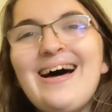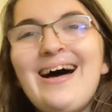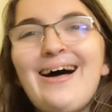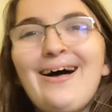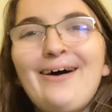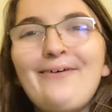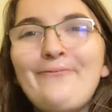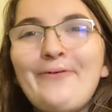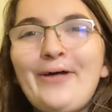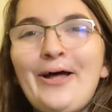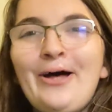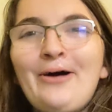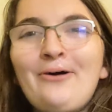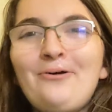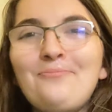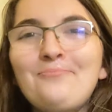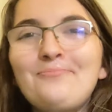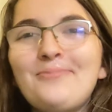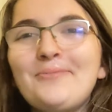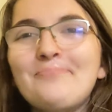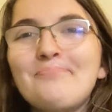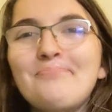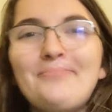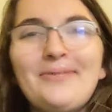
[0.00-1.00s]
of help
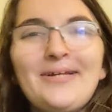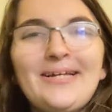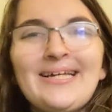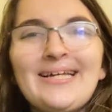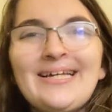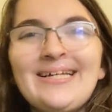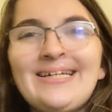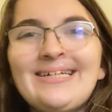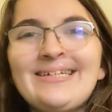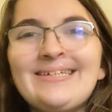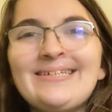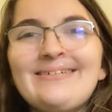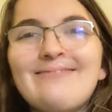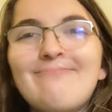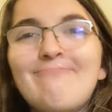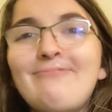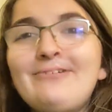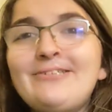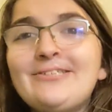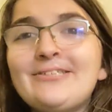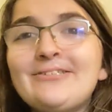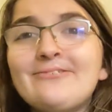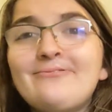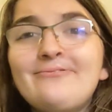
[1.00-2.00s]
picking
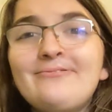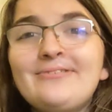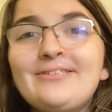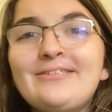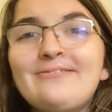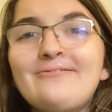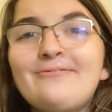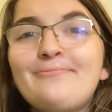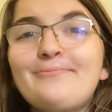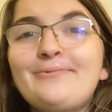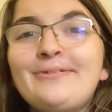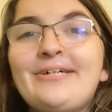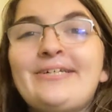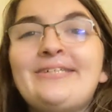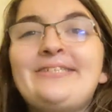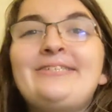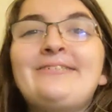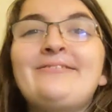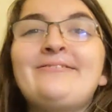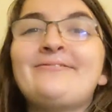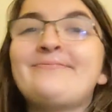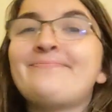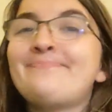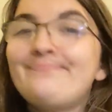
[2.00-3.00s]
which schools to apply
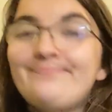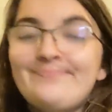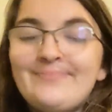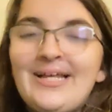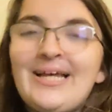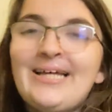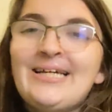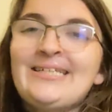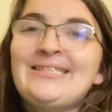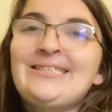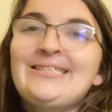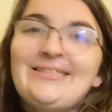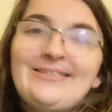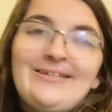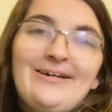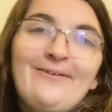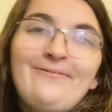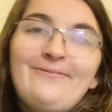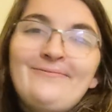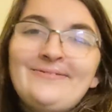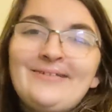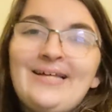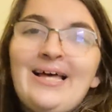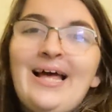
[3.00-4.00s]
to, and
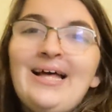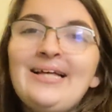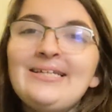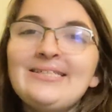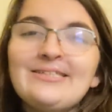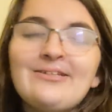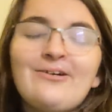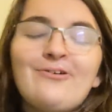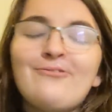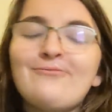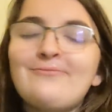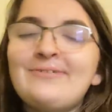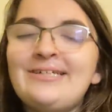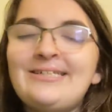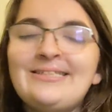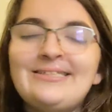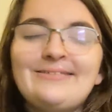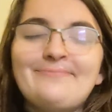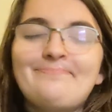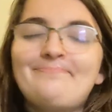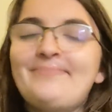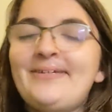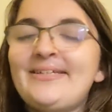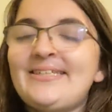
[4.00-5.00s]
as always,
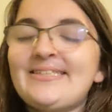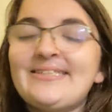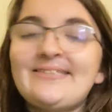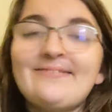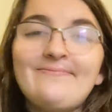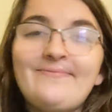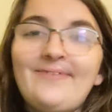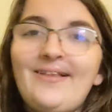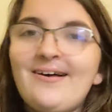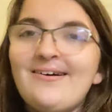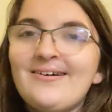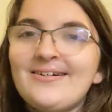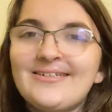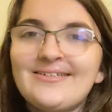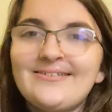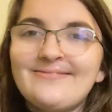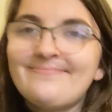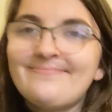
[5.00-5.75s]
best of luck.